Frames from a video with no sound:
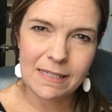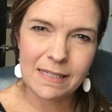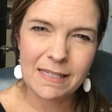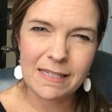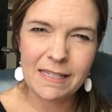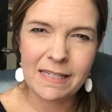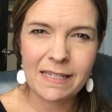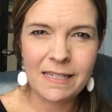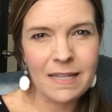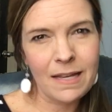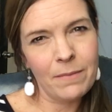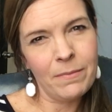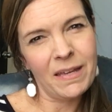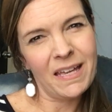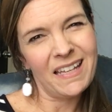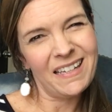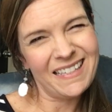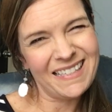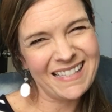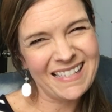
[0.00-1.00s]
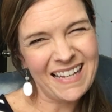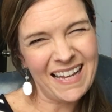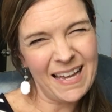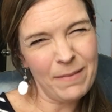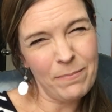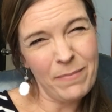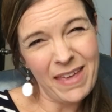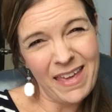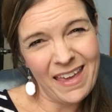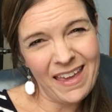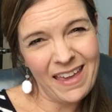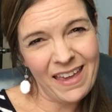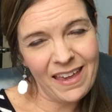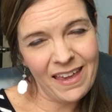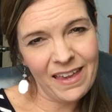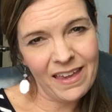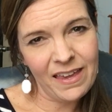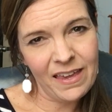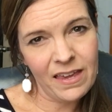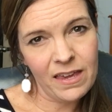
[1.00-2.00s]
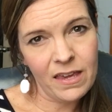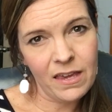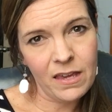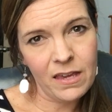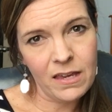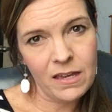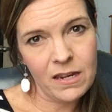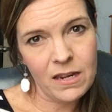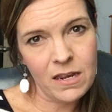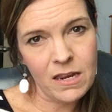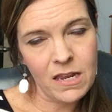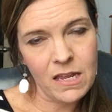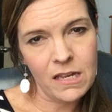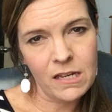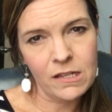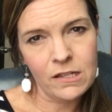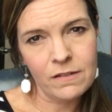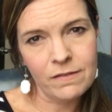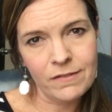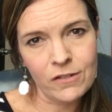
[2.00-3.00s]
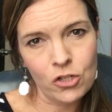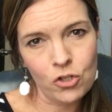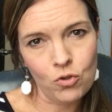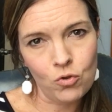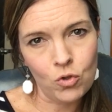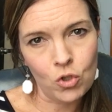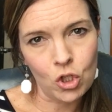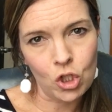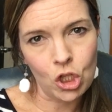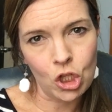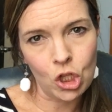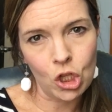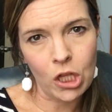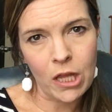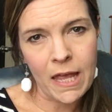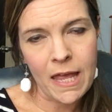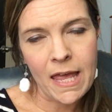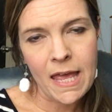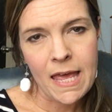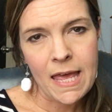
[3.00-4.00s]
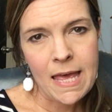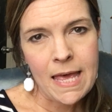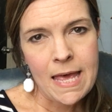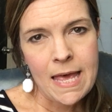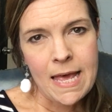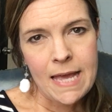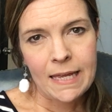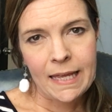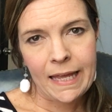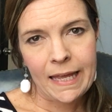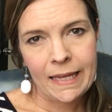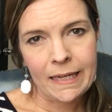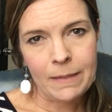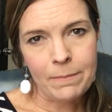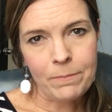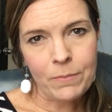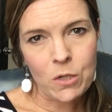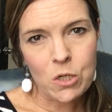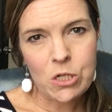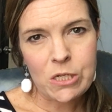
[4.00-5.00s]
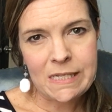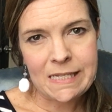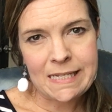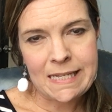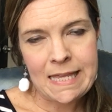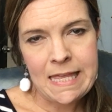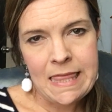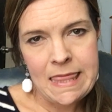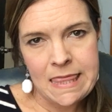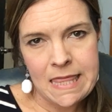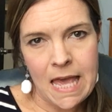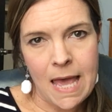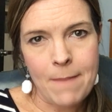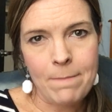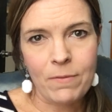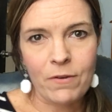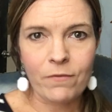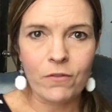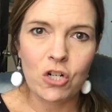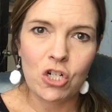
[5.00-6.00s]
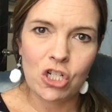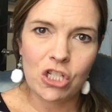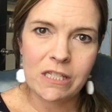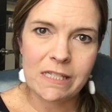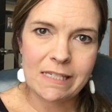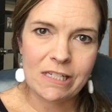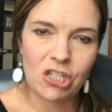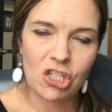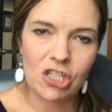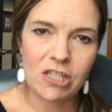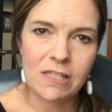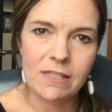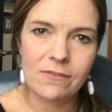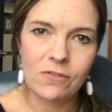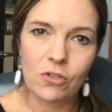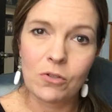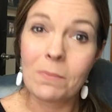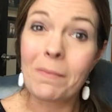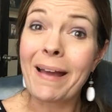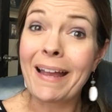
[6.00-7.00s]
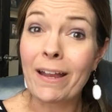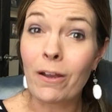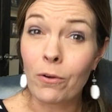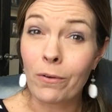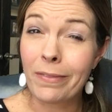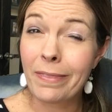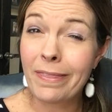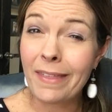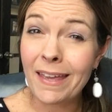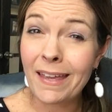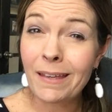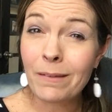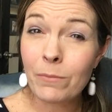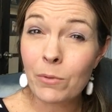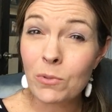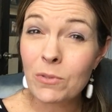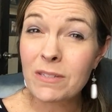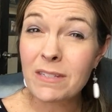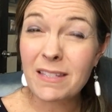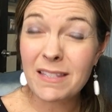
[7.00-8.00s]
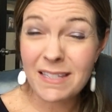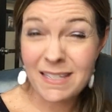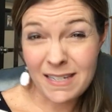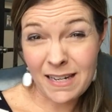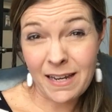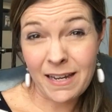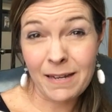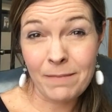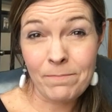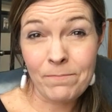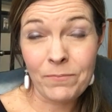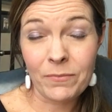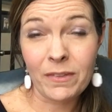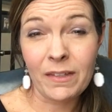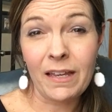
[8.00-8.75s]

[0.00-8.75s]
See, I'm kind of type A, individual kind of person that prefers to just do my own thing most of the time.